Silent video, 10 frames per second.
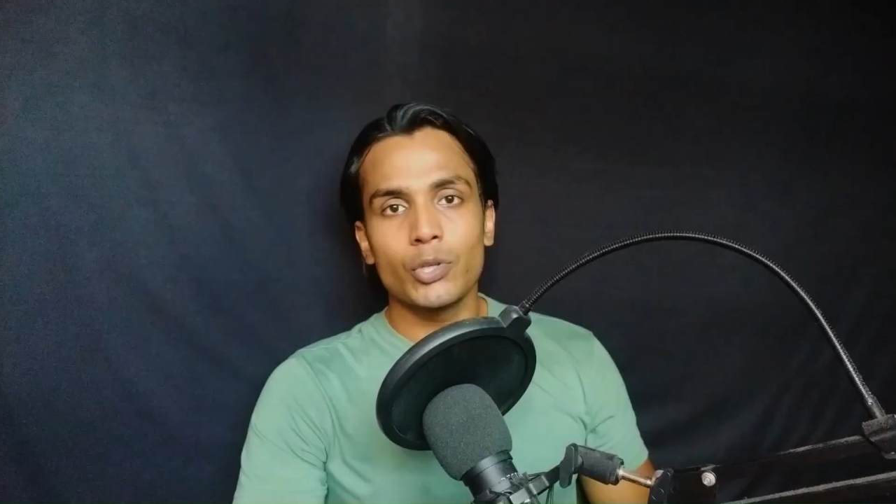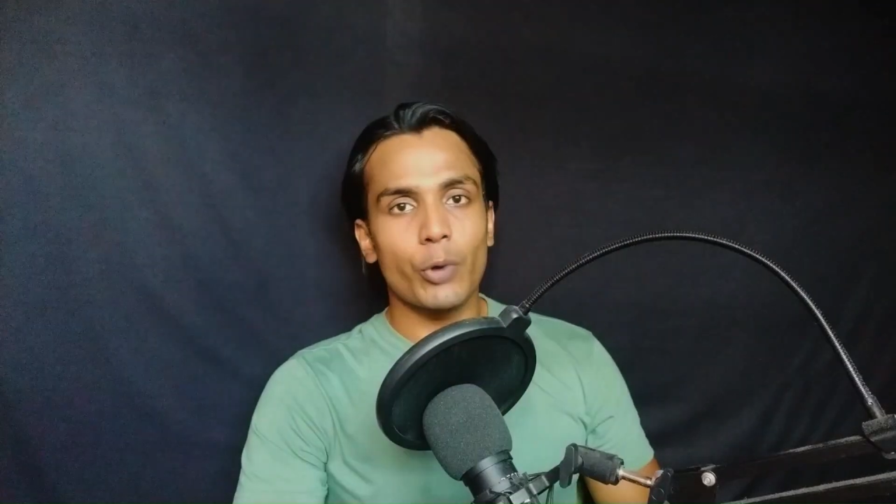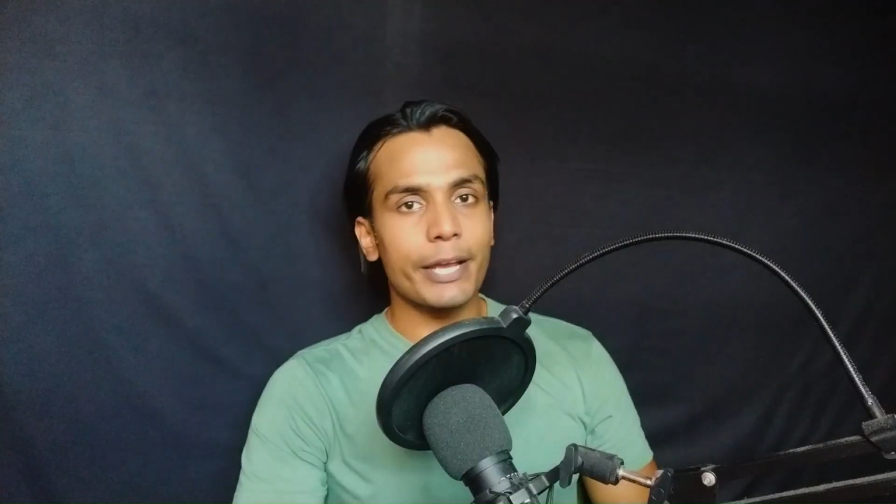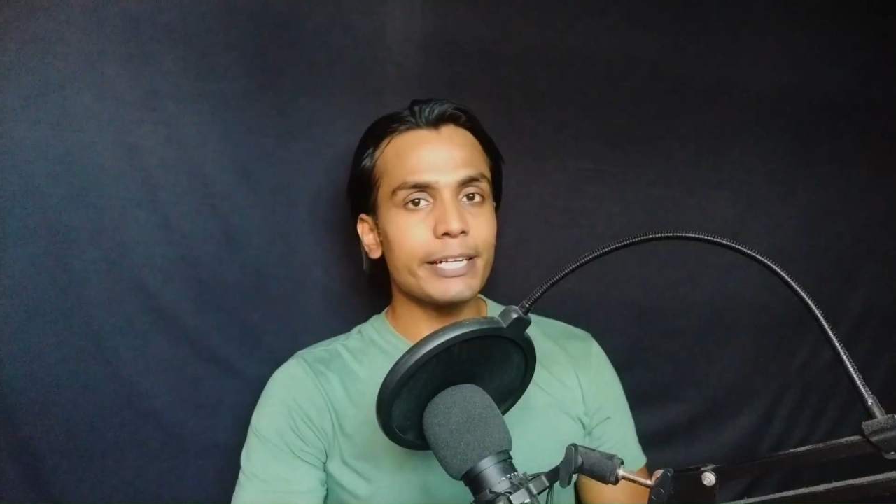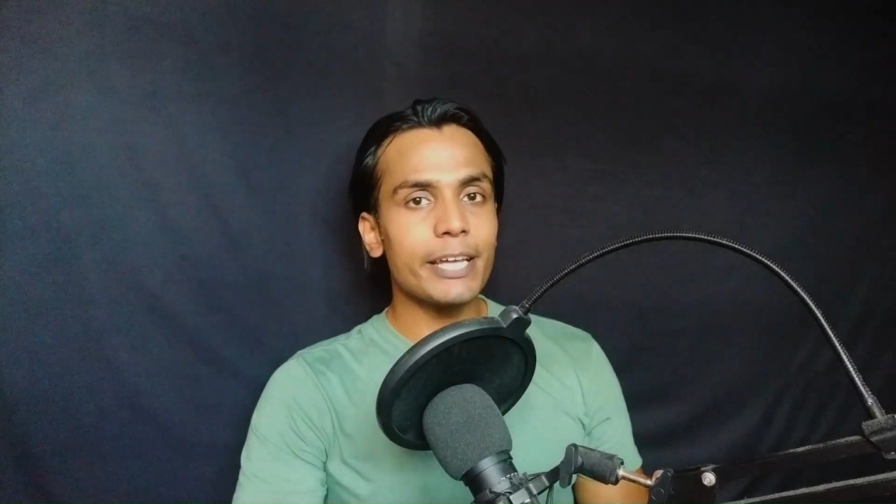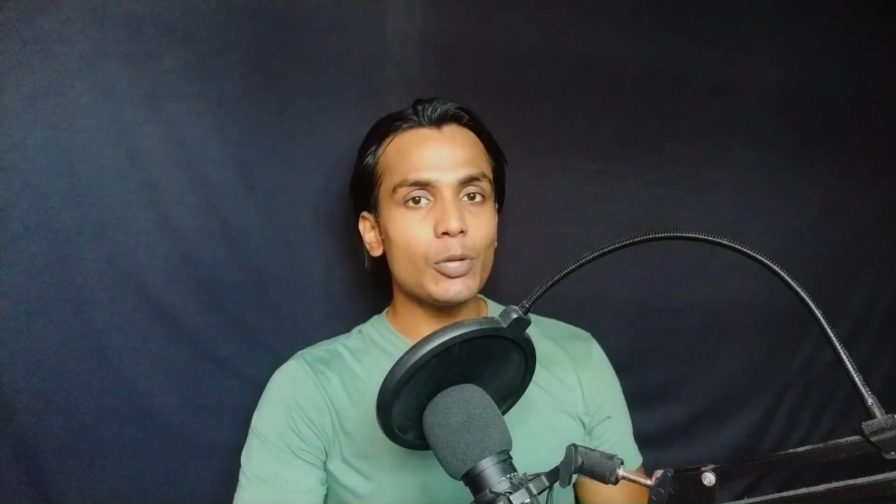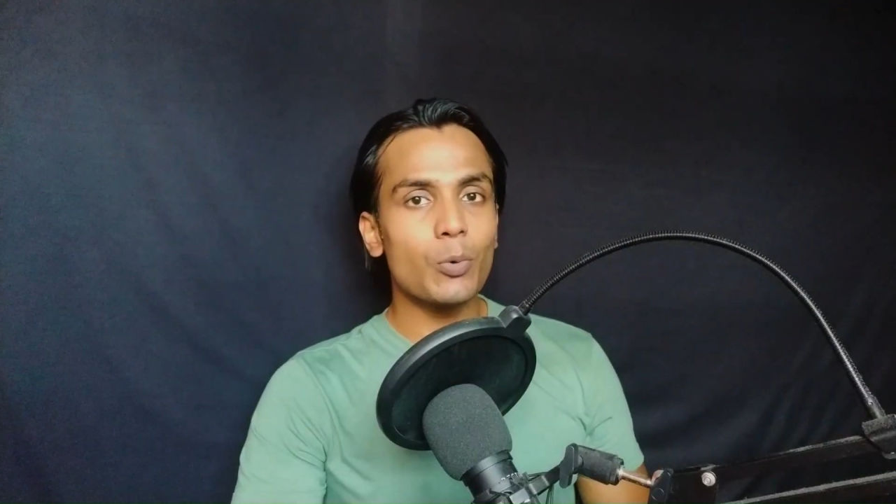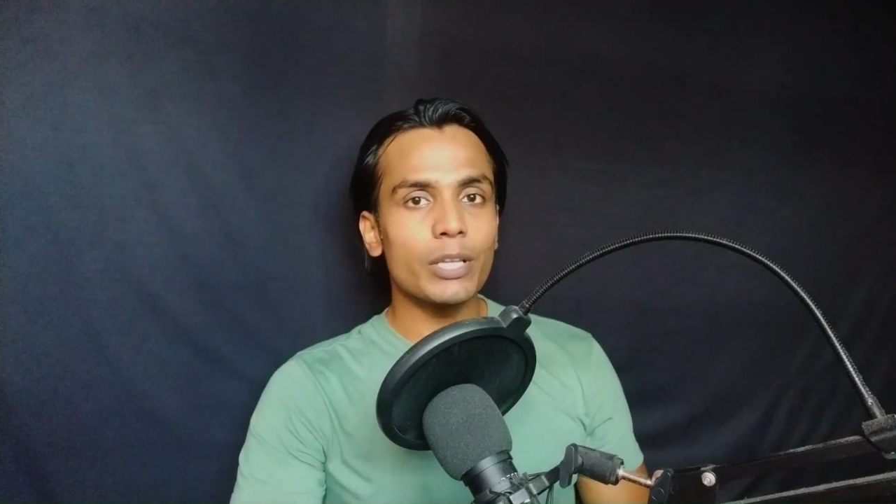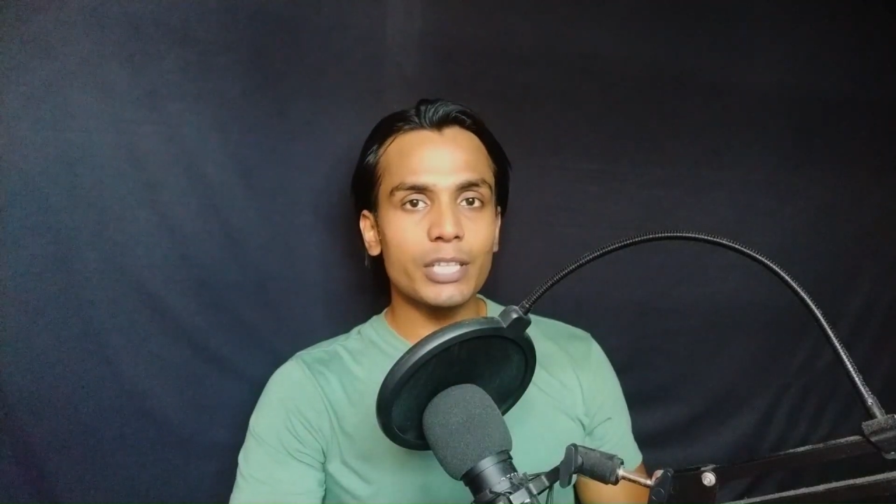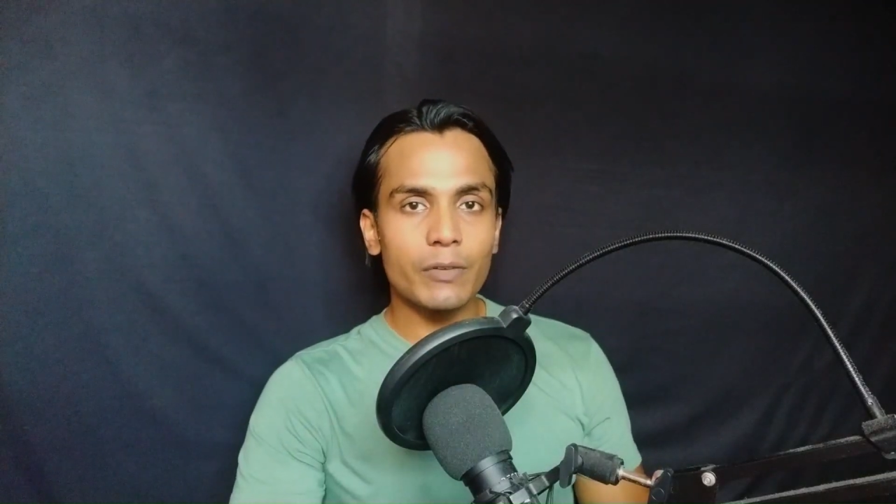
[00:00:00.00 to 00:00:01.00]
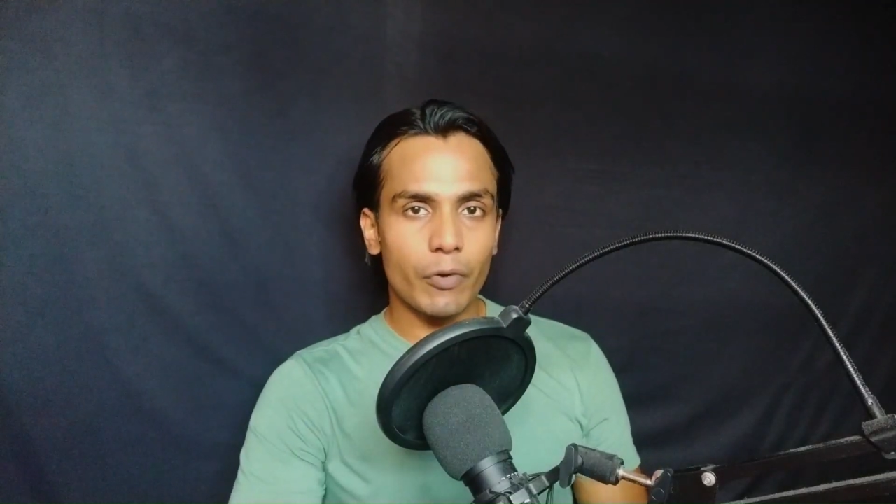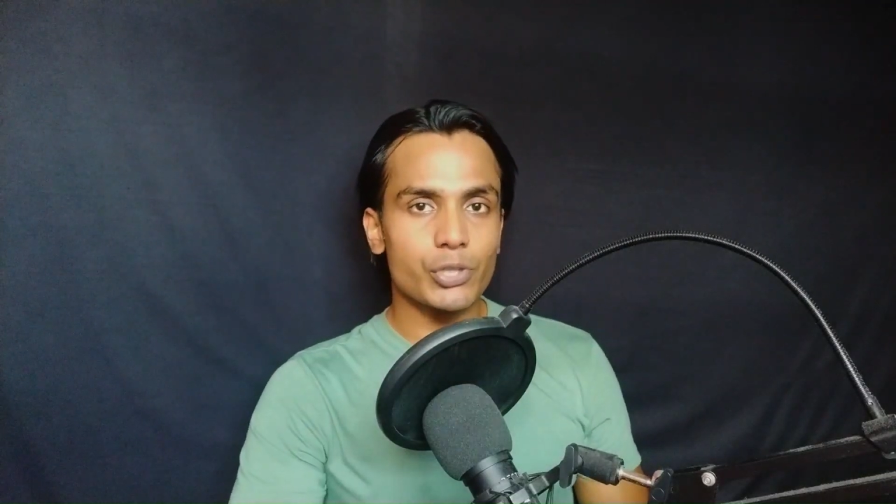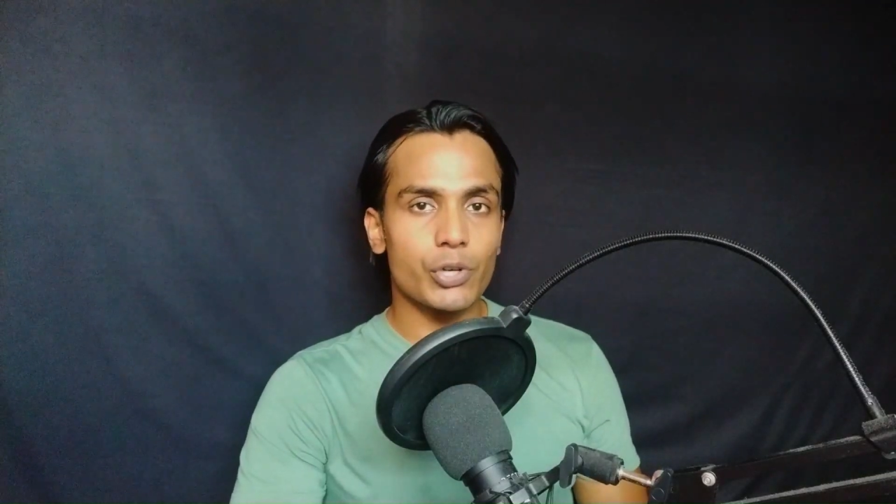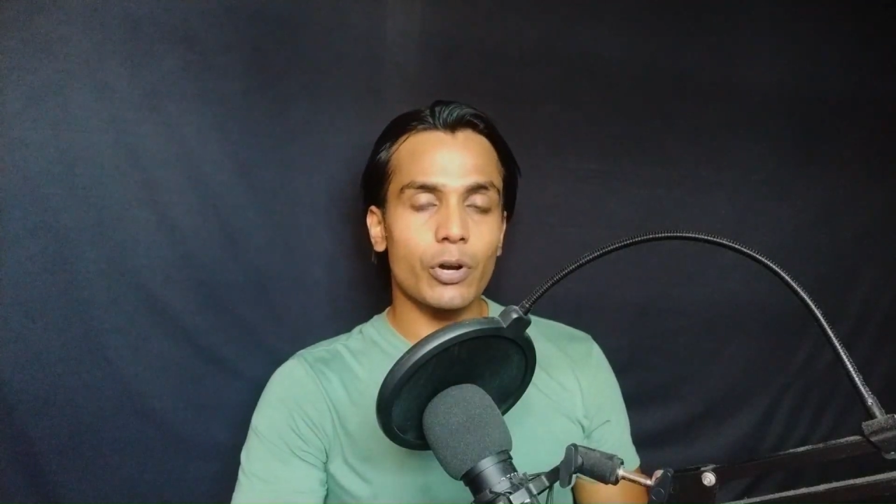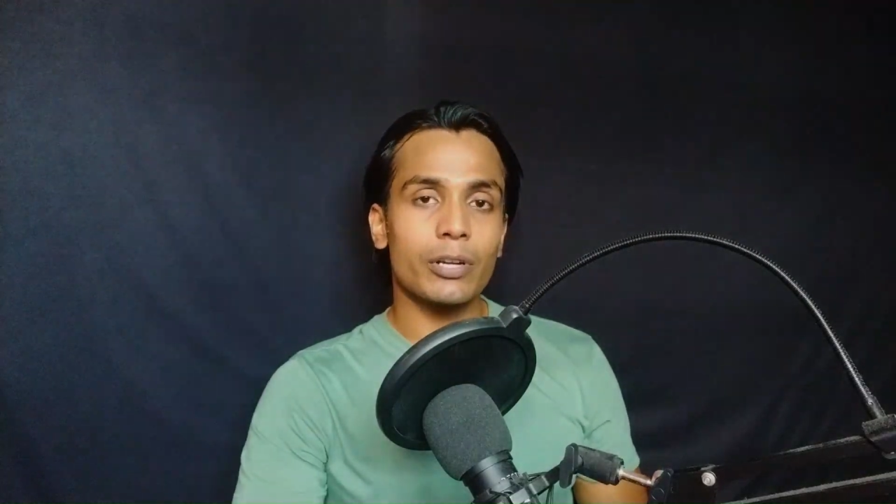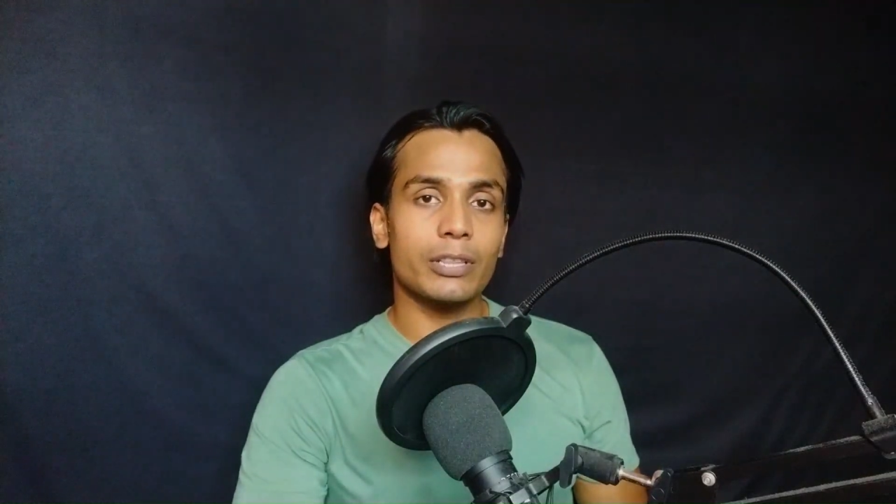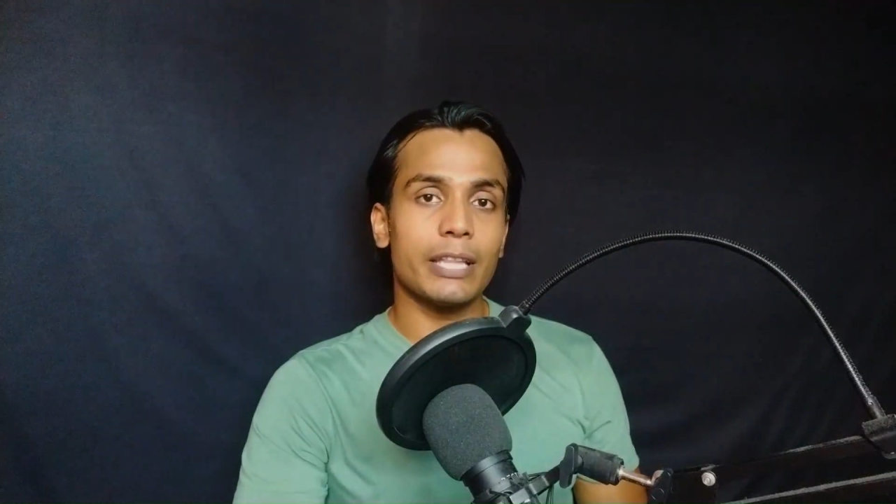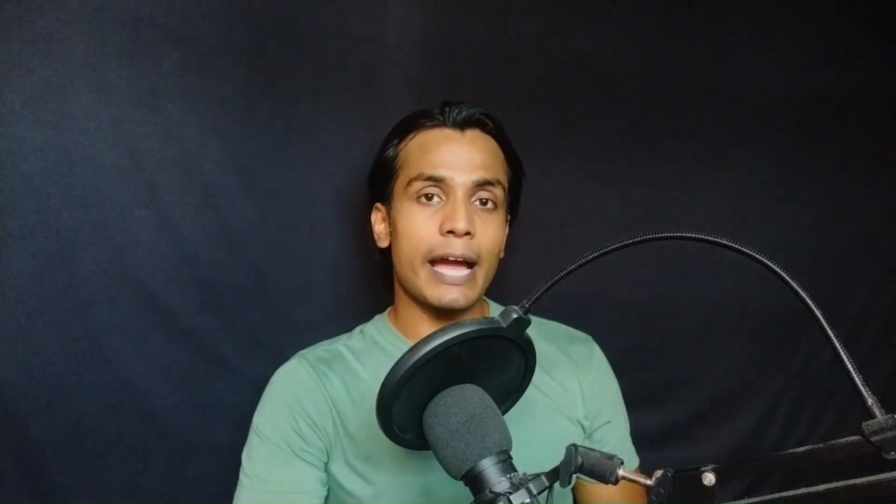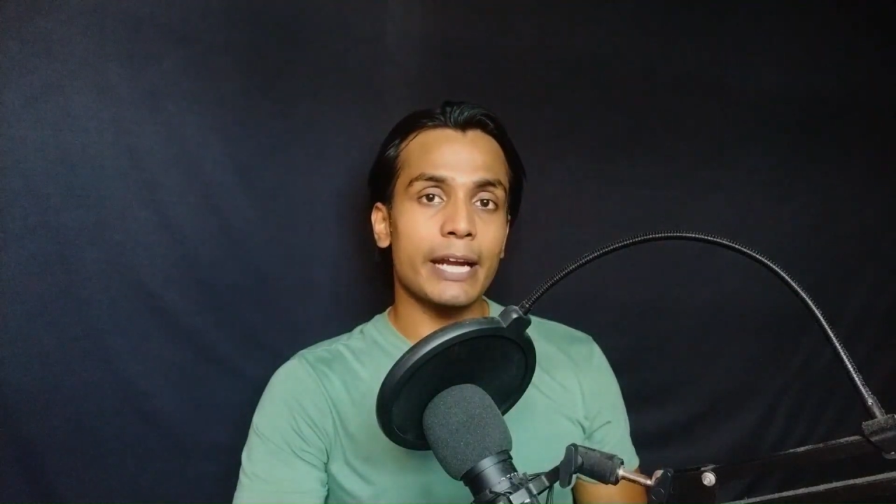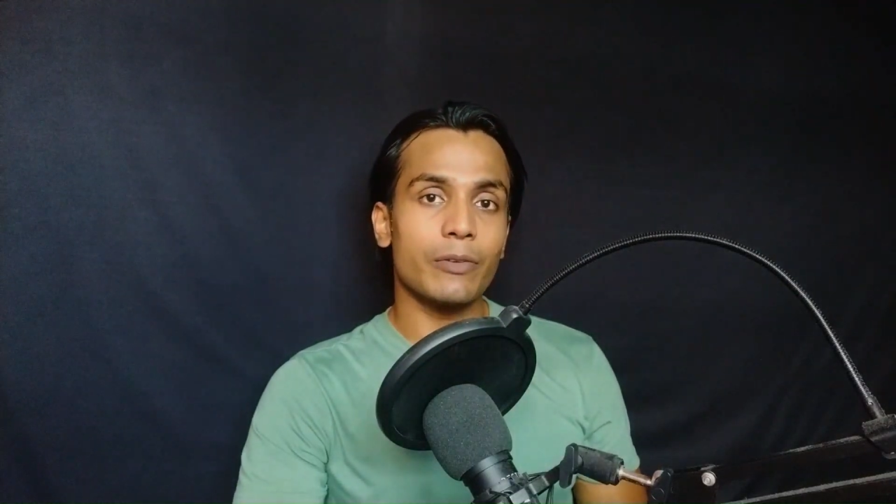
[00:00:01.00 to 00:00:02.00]
So I can tell you one thing for sure
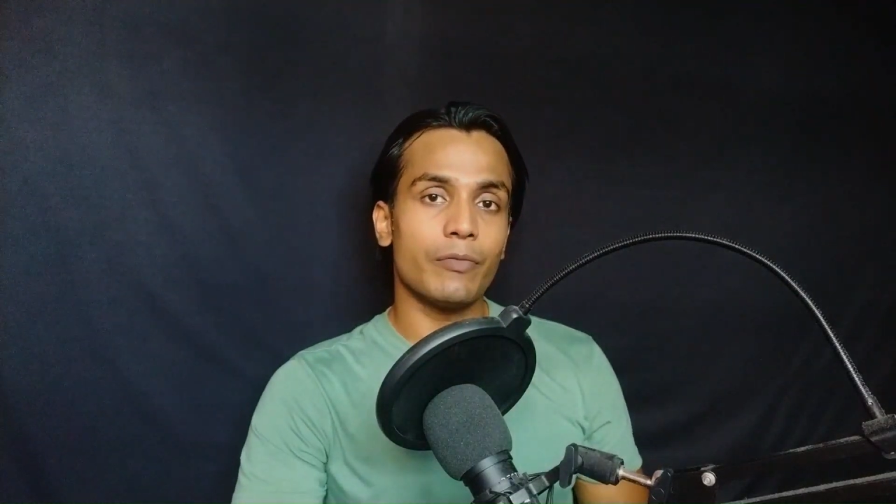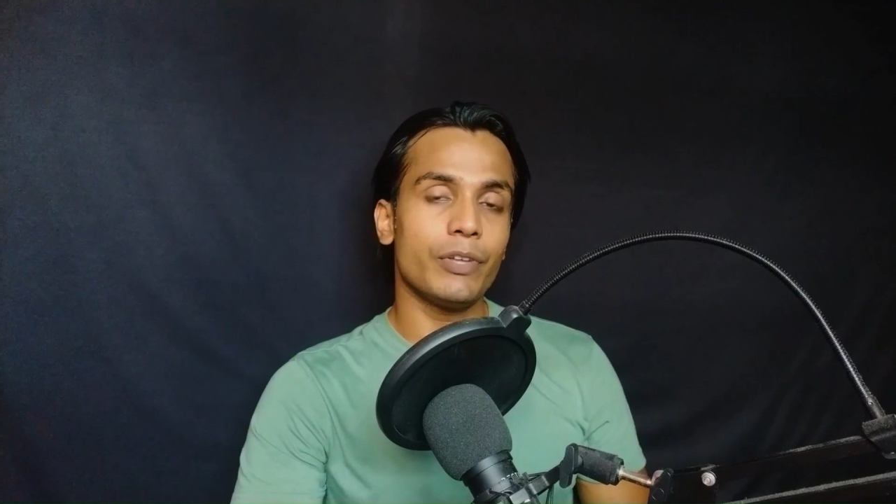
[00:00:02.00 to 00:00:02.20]
that